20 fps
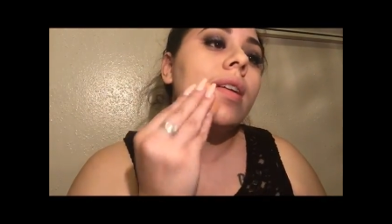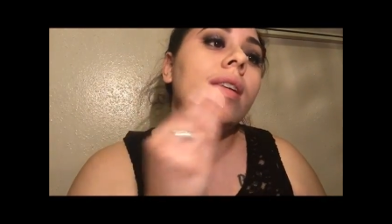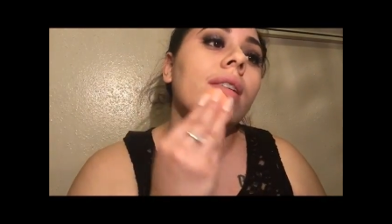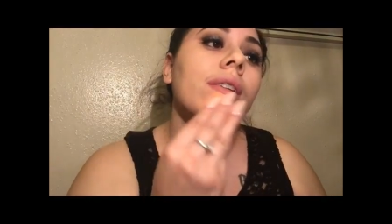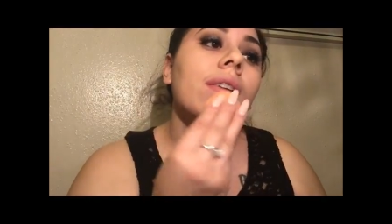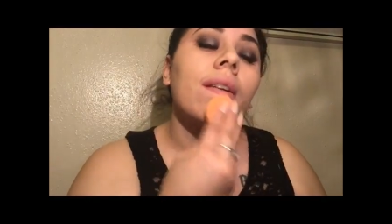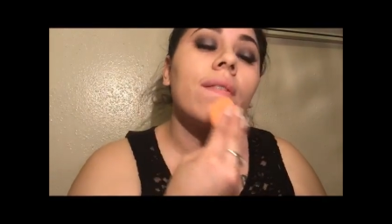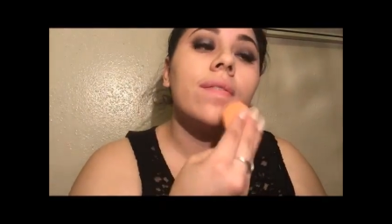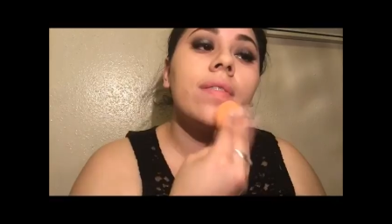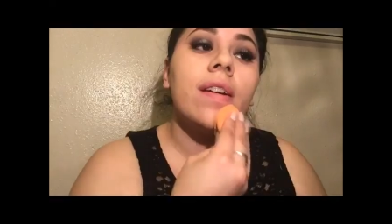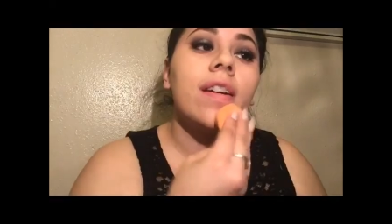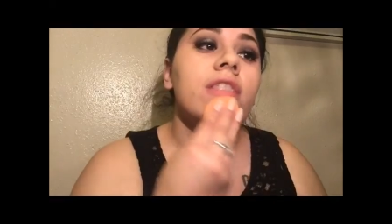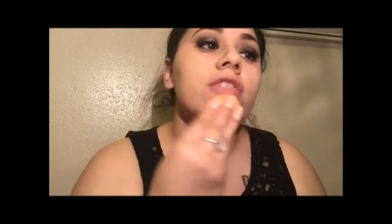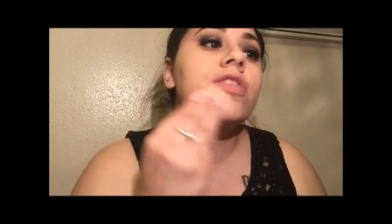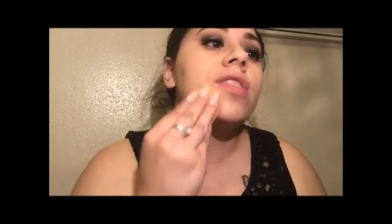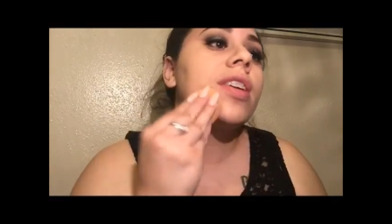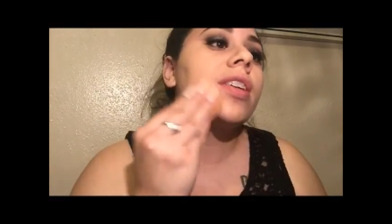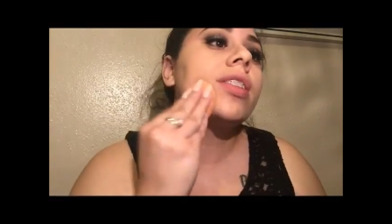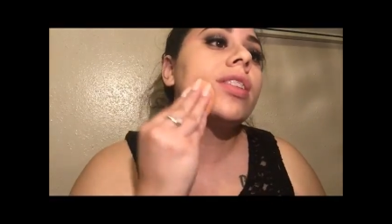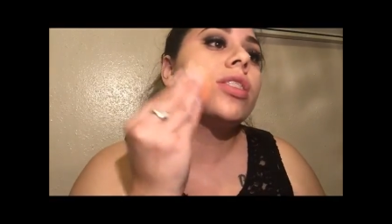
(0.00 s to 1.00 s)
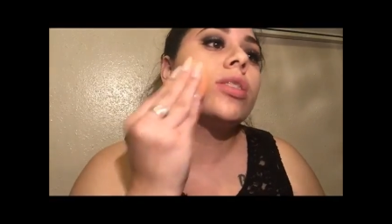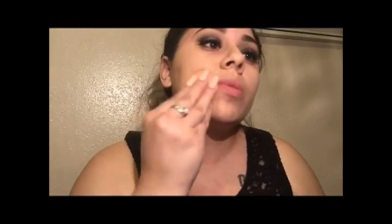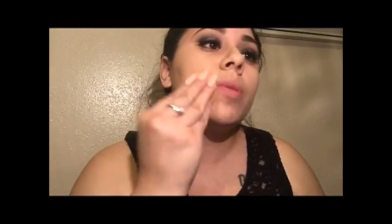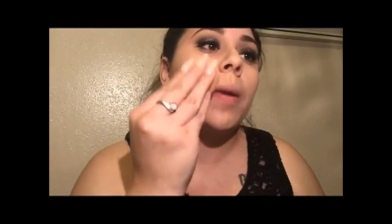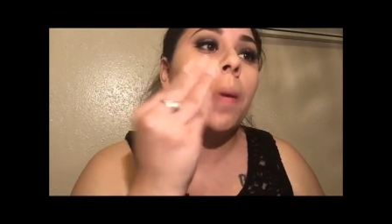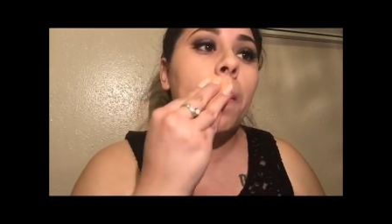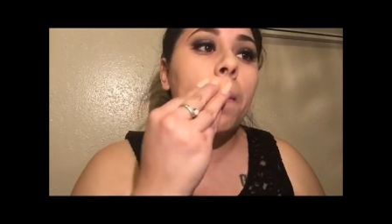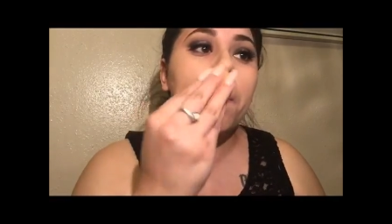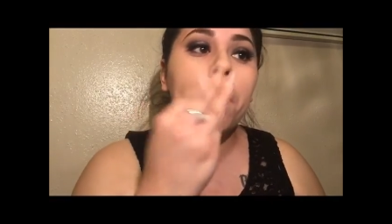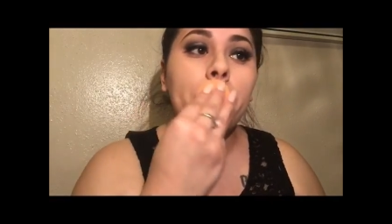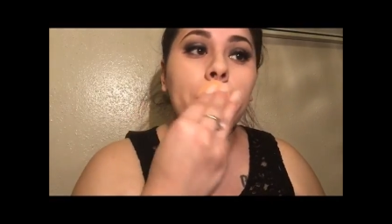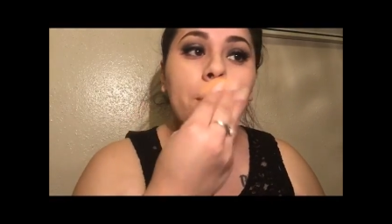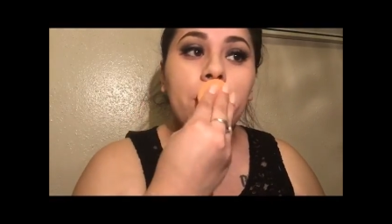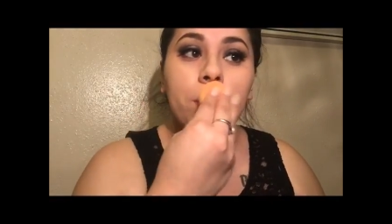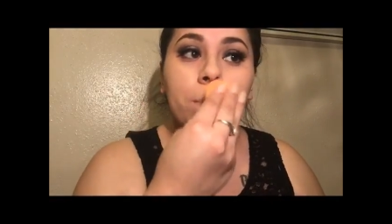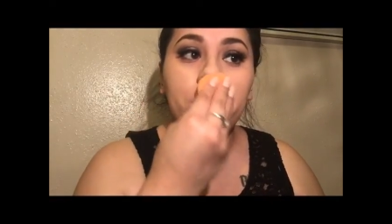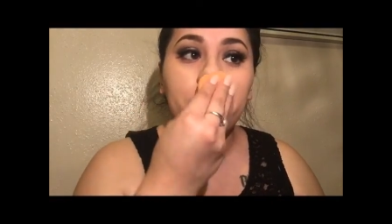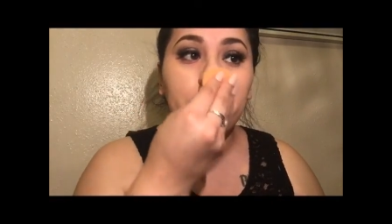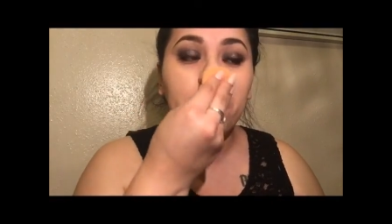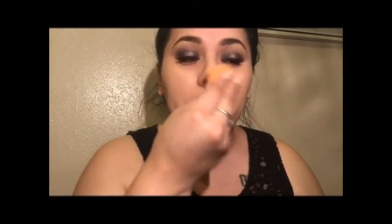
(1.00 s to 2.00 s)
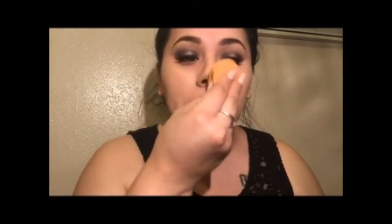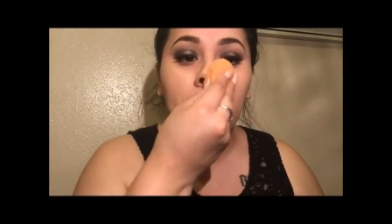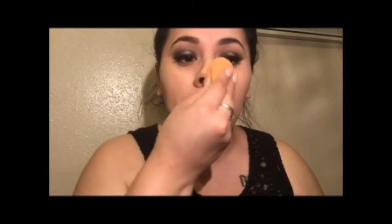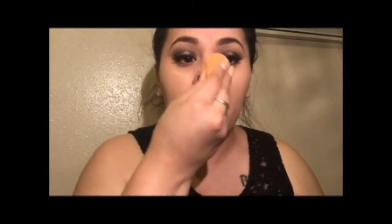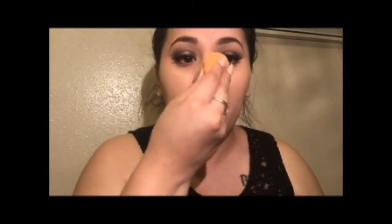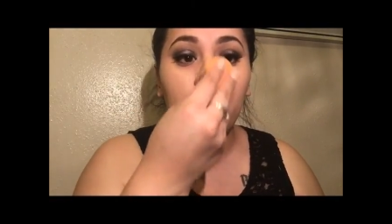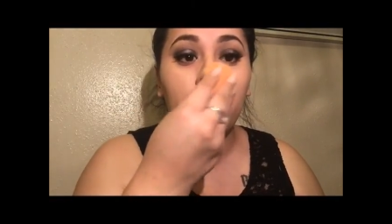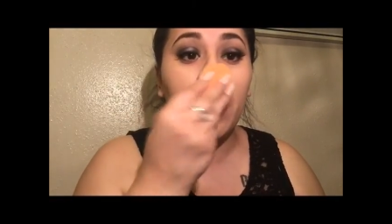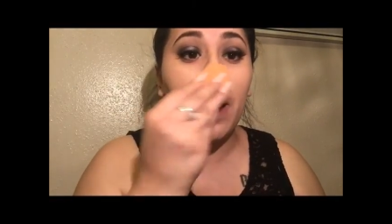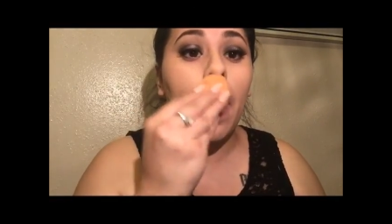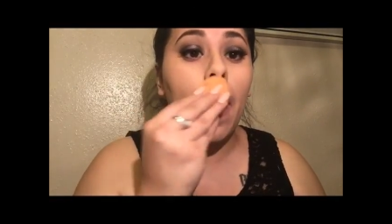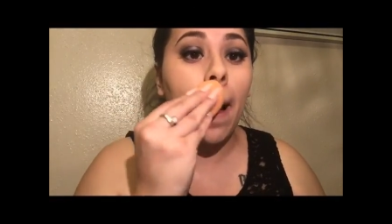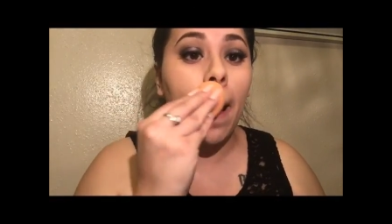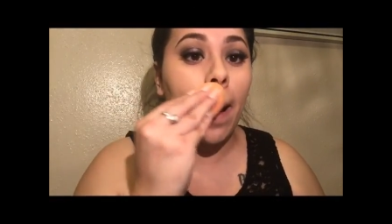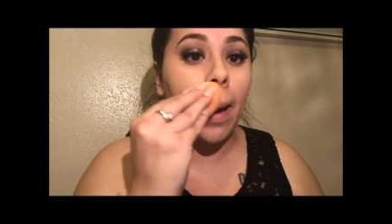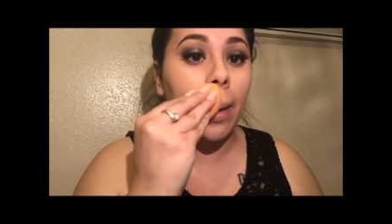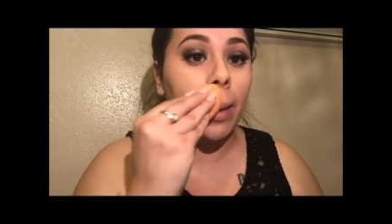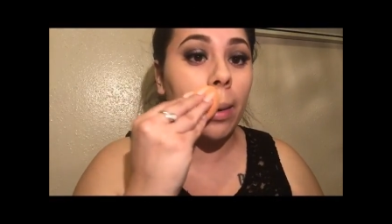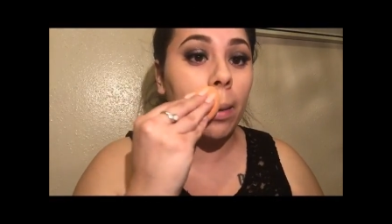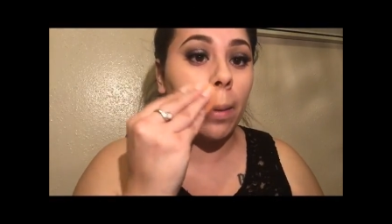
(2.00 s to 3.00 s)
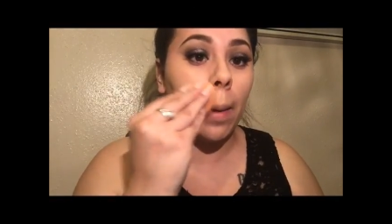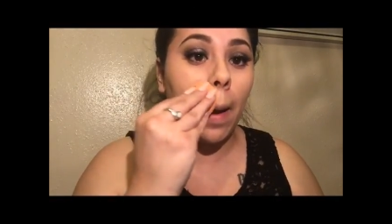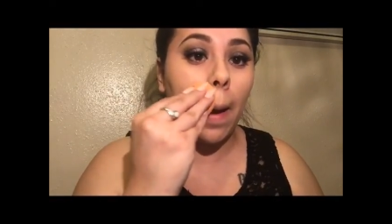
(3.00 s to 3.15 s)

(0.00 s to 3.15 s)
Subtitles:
you have not tried this one, I would highly